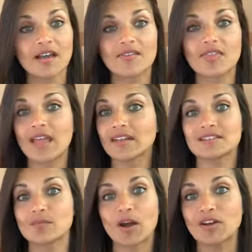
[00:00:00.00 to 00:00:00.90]
than
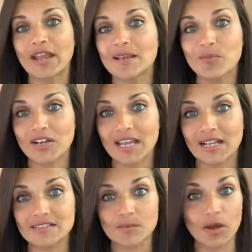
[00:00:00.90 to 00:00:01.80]
it's about anybody
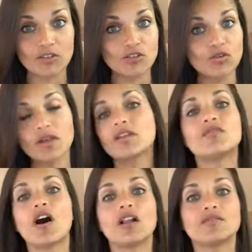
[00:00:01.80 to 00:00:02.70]
else, about you
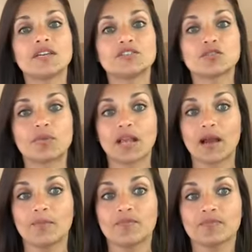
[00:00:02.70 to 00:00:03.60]
evolving to
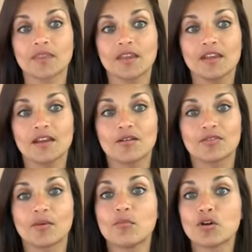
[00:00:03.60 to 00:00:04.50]
become
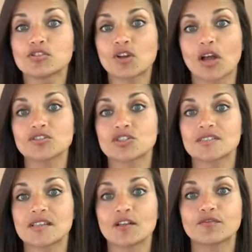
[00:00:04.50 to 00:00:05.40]
the most
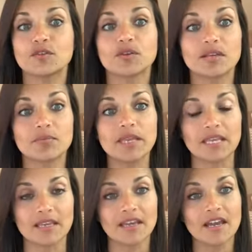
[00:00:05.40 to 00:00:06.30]
conscious self you can
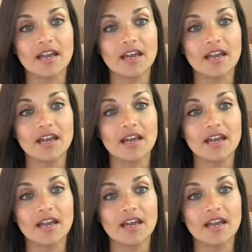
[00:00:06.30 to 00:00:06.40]
be.